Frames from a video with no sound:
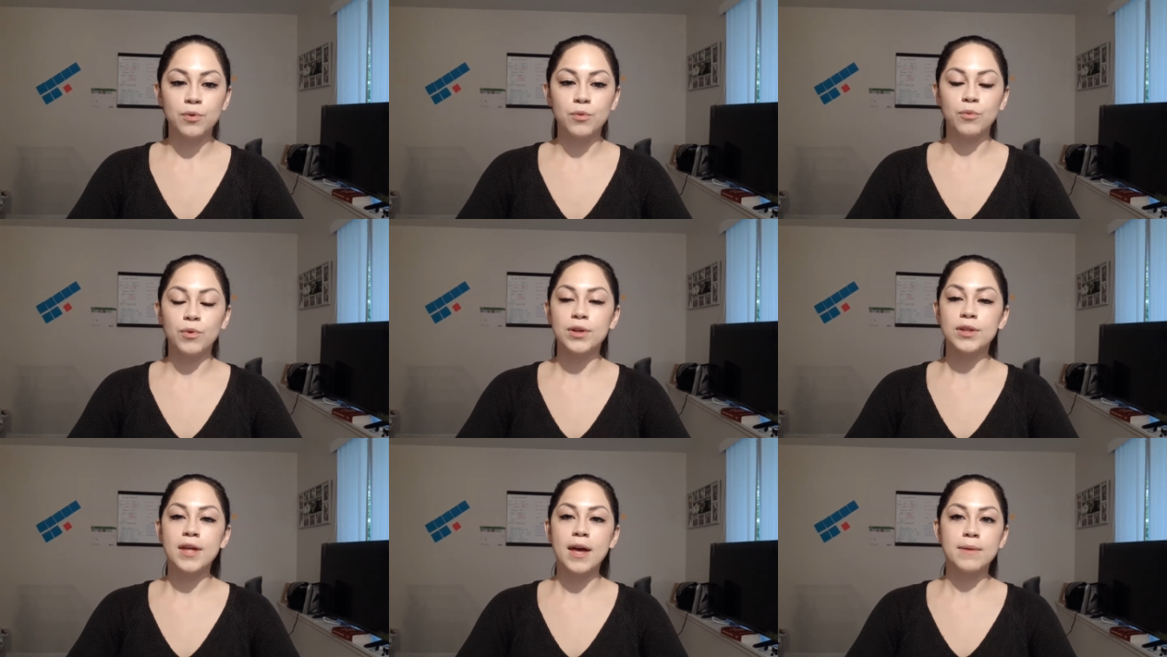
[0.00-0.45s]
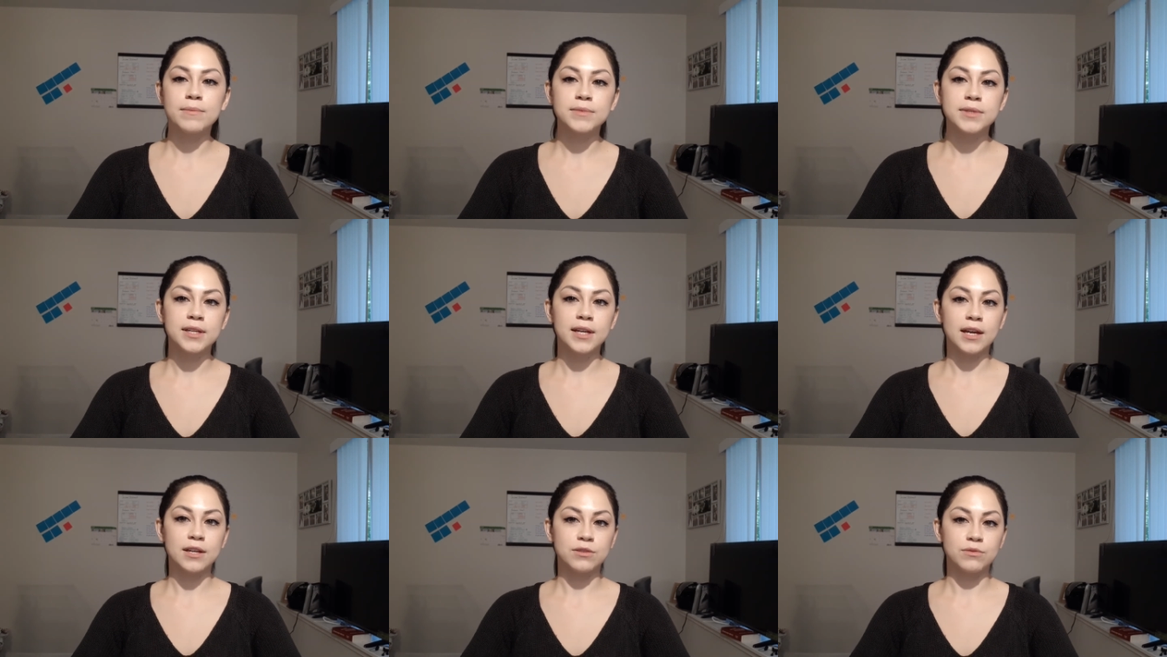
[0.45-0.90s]
with M
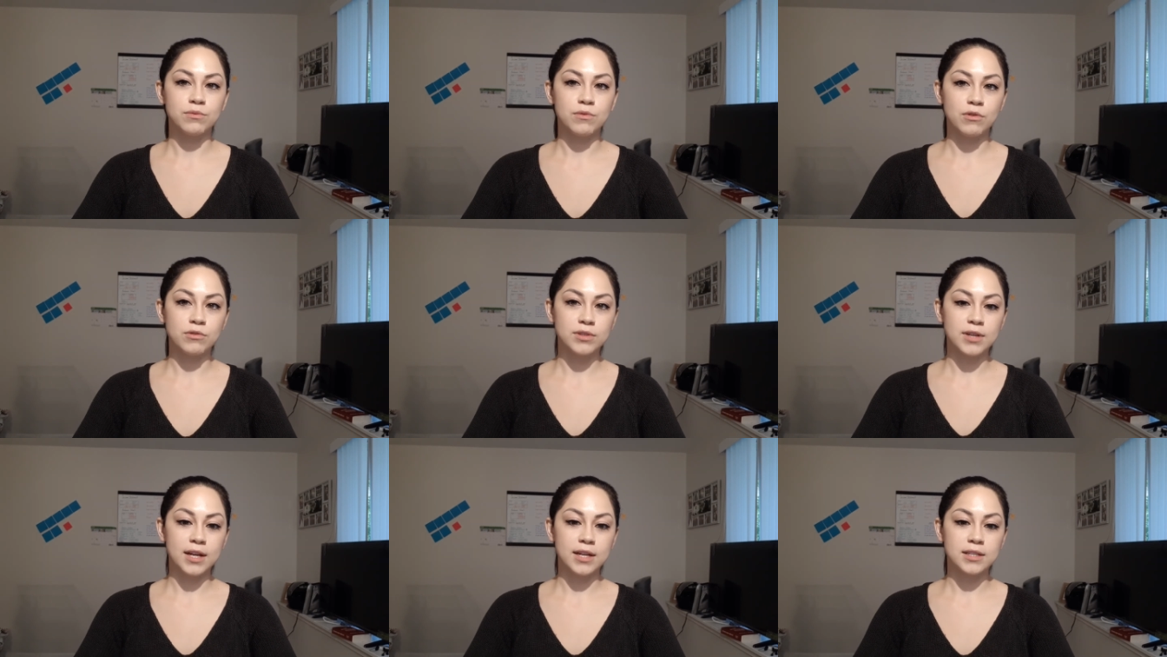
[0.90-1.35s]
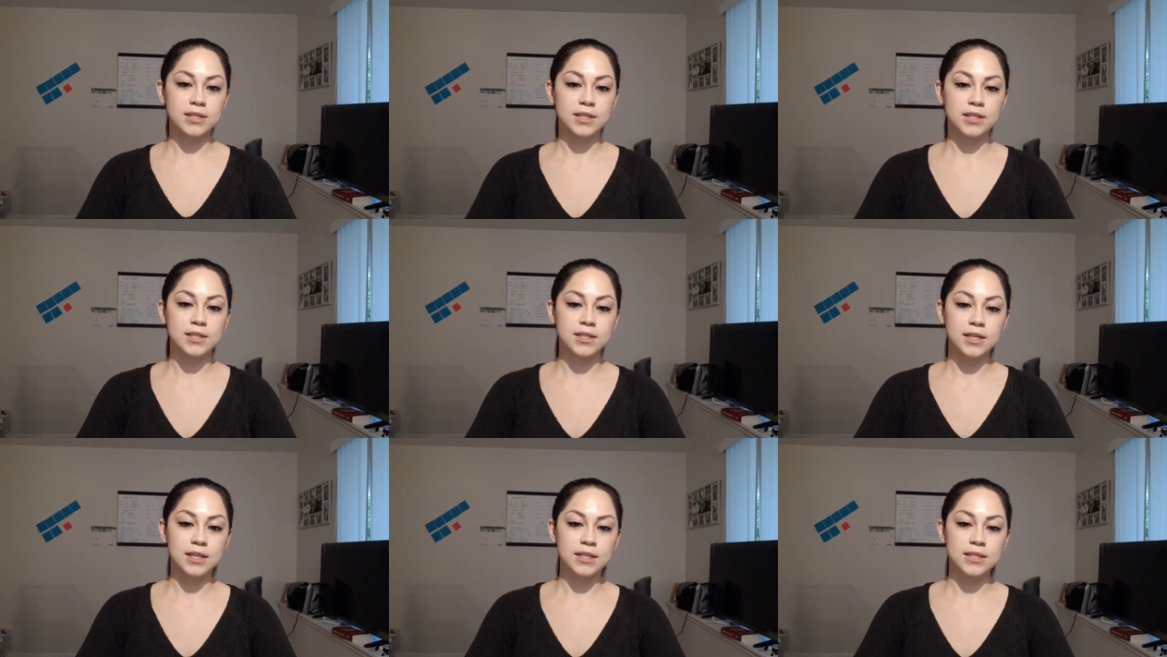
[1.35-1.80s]
T S Roadside
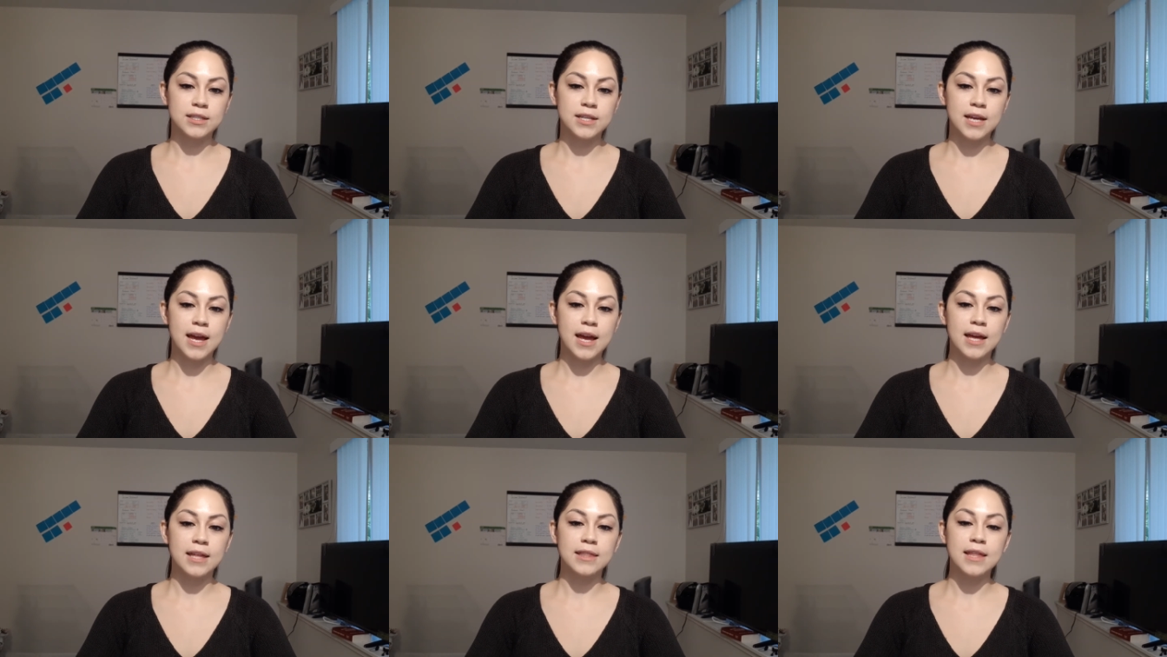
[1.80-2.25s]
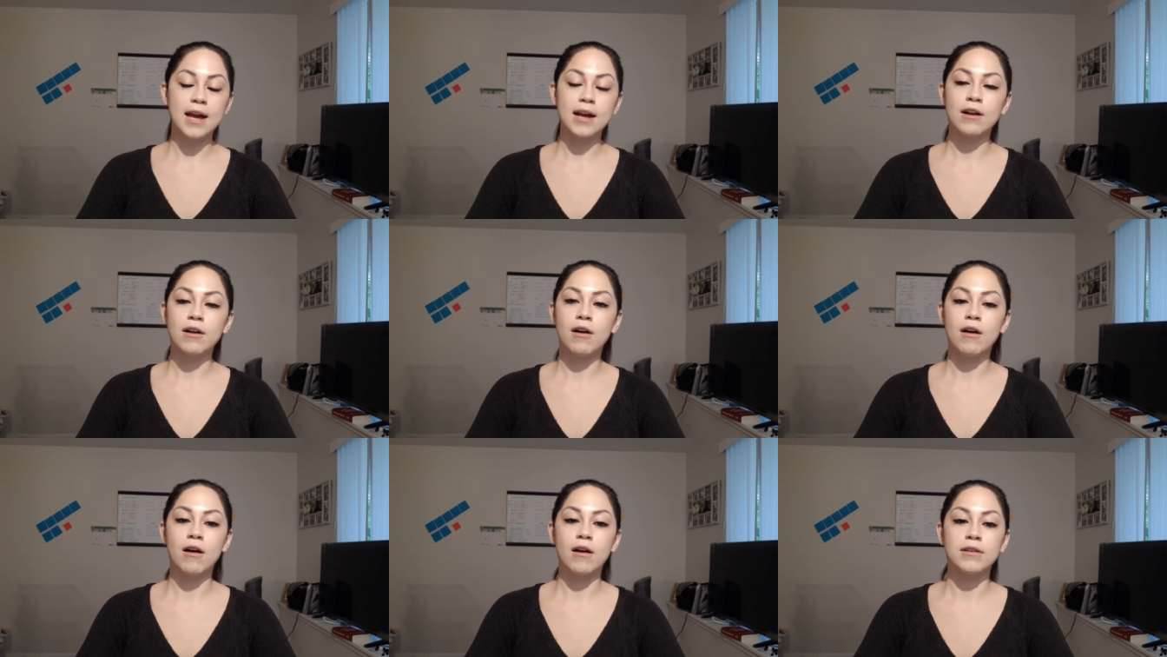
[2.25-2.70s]
Assistance, and that
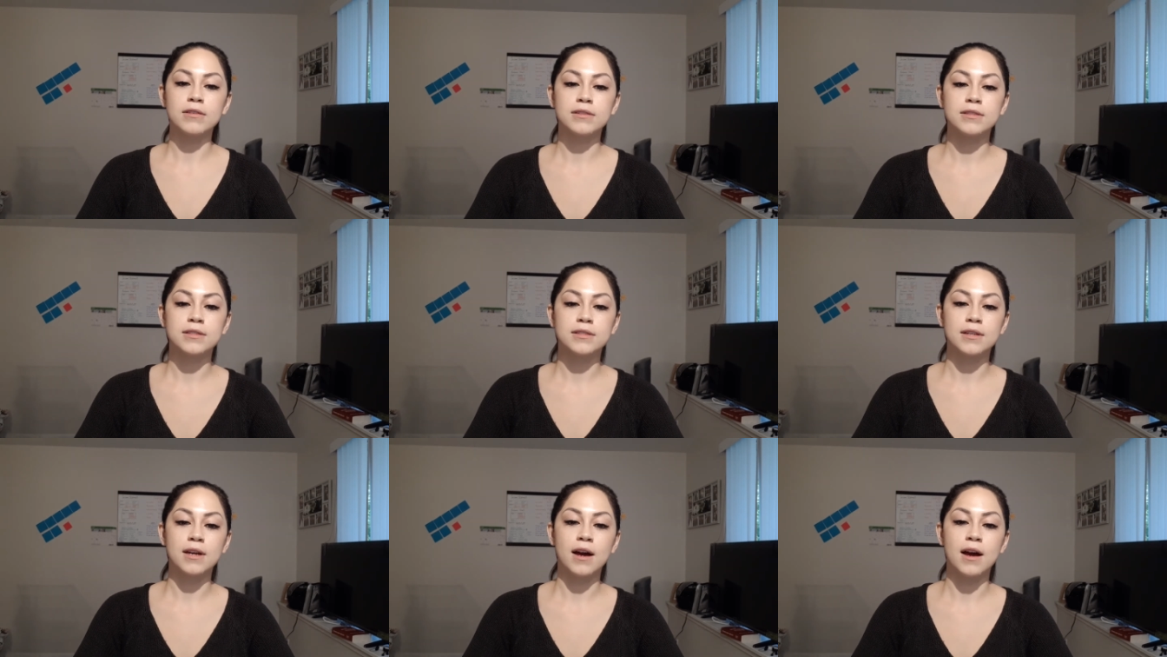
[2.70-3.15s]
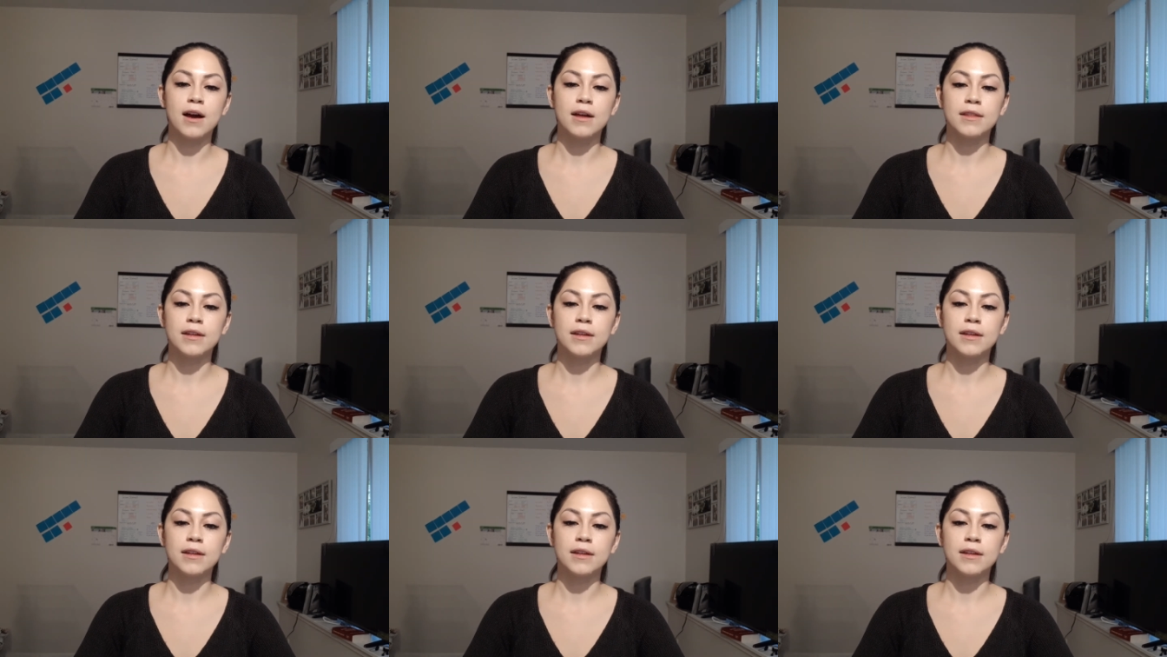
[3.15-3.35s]
cost uh,